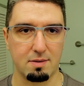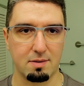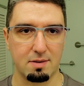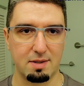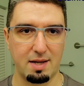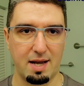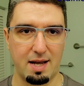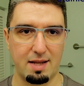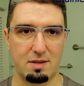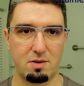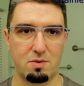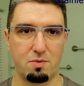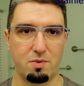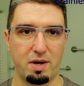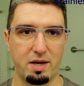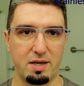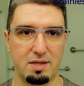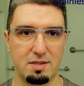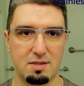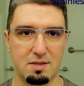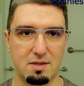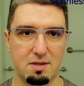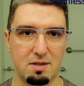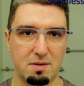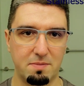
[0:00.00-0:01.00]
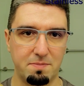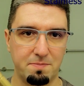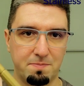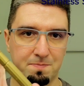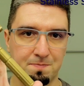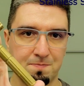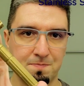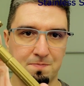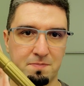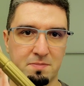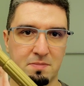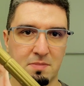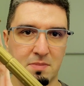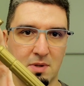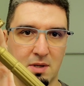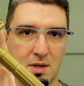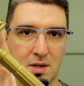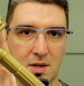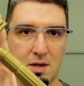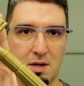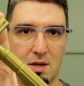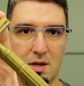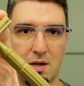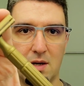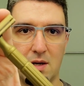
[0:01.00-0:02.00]
That razor
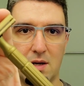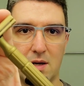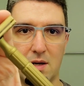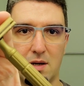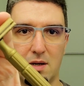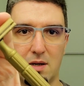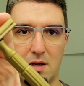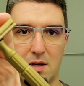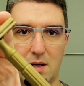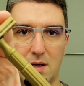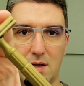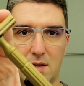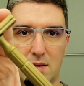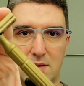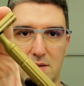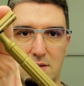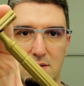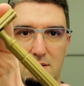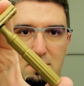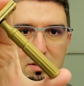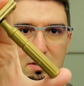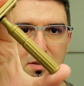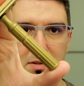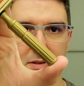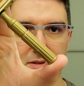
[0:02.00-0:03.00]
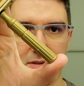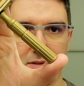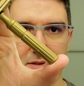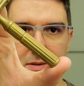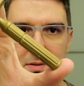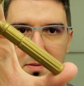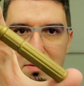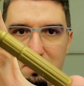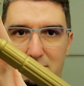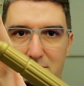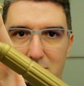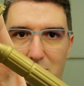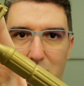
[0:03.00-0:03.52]
is